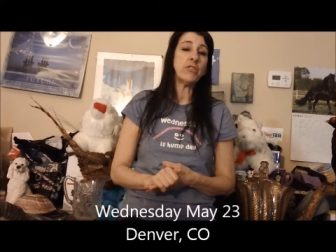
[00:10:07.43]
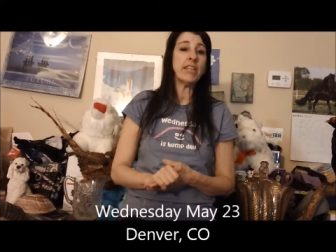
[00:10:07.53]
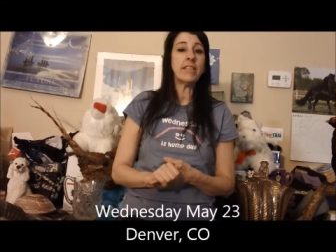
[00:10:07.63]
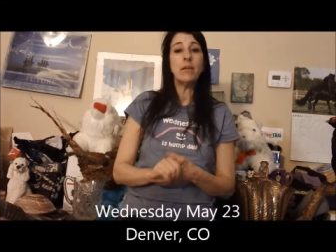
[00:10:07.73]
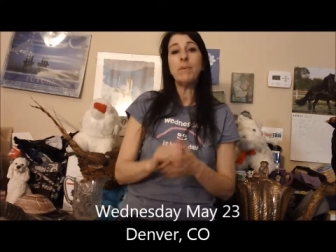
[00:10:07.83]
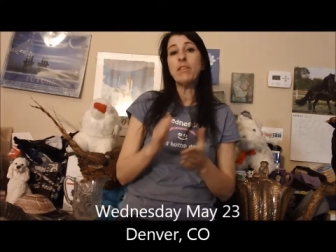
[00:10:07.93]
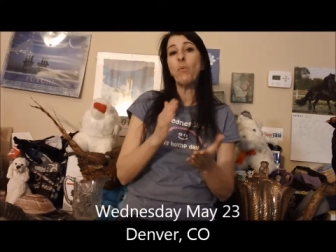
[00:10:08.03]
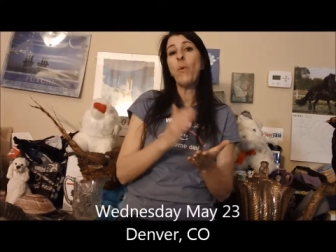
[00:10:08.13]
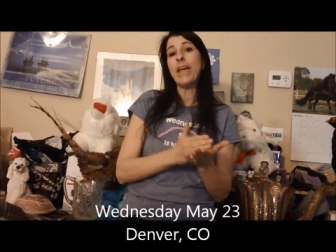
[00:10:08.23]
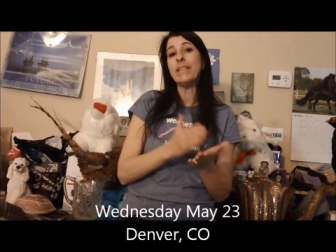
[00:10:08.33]
So that's going to be the
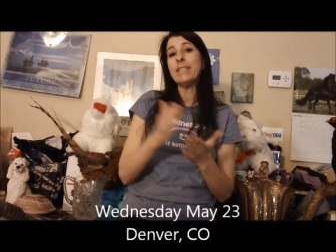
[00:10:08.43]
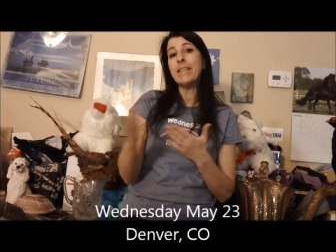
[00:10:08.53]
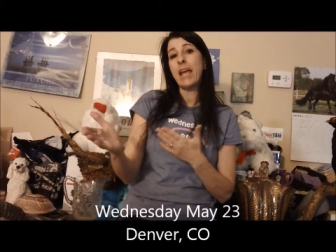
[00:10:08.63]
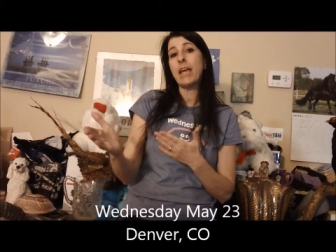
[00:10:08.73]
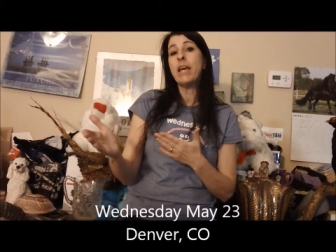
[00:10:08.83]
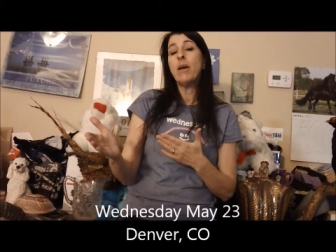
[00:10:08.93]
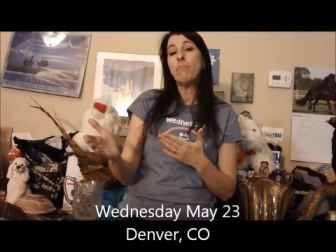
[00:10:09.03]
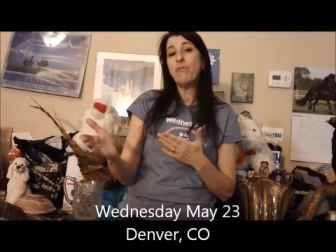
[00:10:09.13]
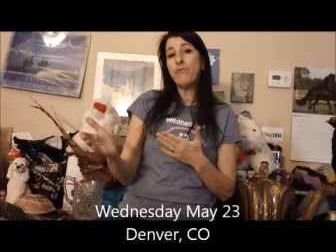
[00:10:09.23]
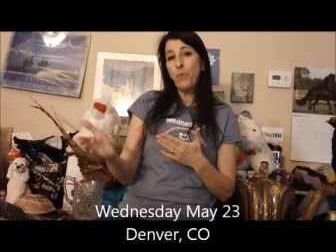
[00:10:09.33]
Wednesday
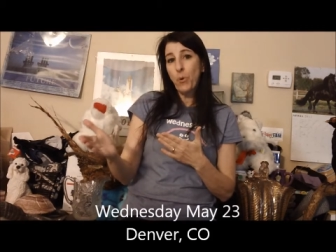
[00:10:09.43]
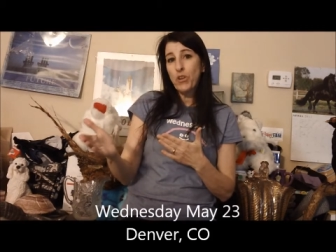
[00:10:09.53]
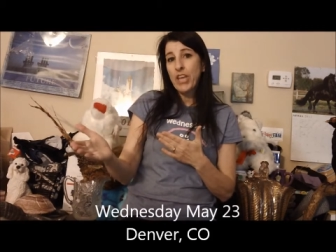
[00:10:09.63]
before